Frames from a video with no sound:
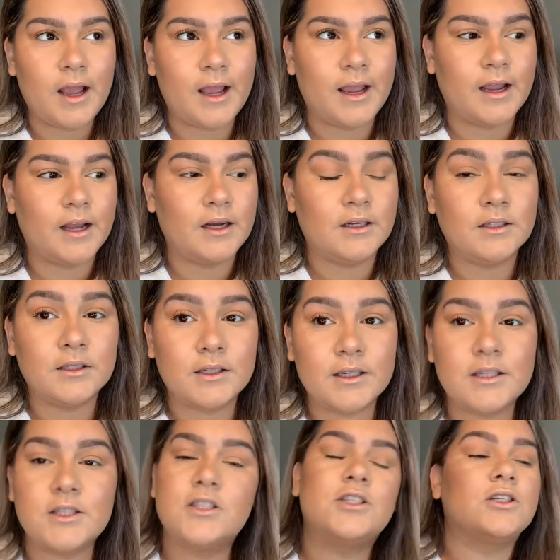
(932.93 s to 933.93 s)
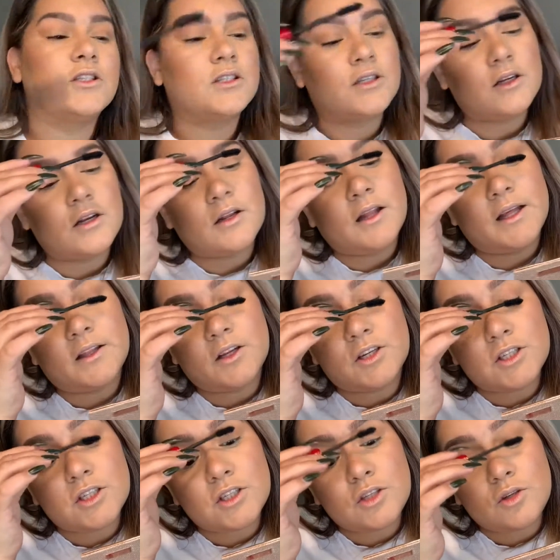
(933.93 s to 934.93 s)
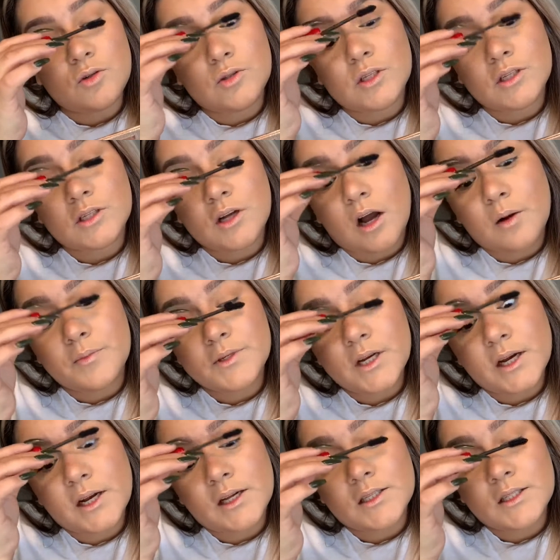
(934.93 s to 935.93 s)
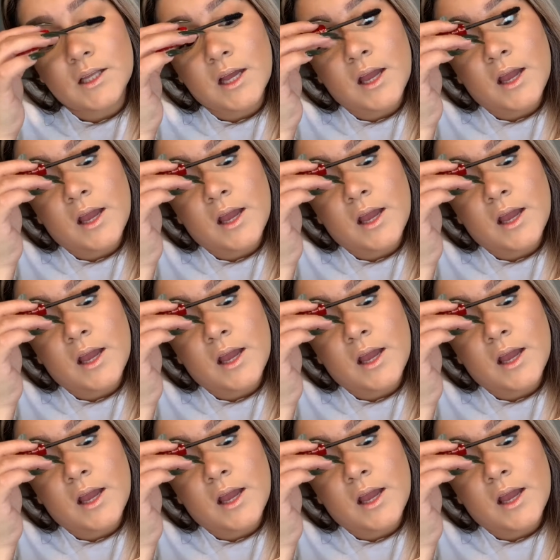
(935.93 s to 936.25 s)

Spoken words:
And it's just like they're just used as objects.